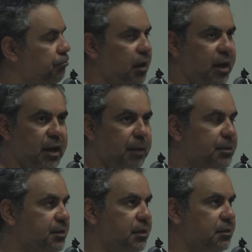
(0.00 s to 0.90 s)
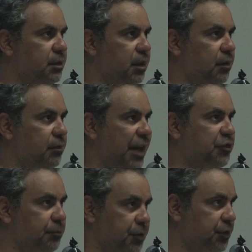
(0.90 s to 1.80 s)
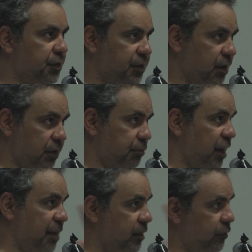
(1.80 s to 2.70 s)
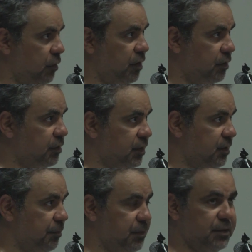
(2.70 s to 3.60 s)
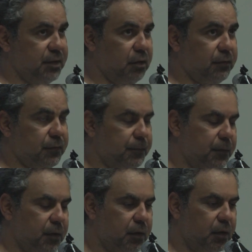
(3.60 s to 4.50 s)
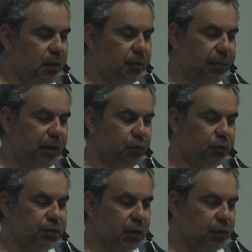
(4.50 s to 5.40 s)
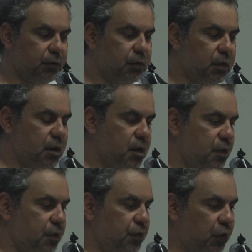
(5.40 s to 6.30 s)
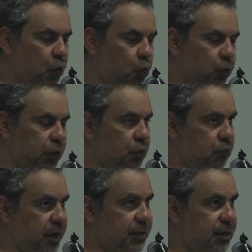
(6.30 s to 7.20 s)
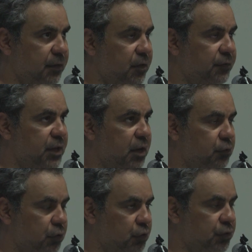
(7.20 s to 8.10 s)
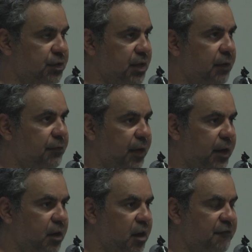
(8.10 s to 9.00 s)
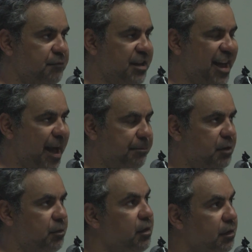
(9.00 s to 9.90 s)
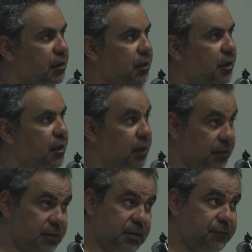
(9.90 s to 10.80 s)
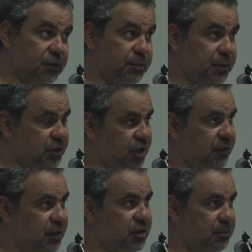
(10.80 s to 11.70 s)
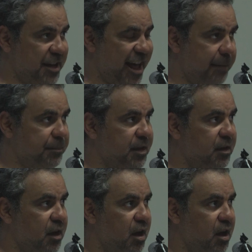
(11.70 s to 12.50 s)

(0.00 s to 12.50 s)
play up. It's attribution theory, blame everyone else except yourself. But also, all the great stuff I've done, all the good stuff that I've been happy with, that's the difference. But achieving and to be happy,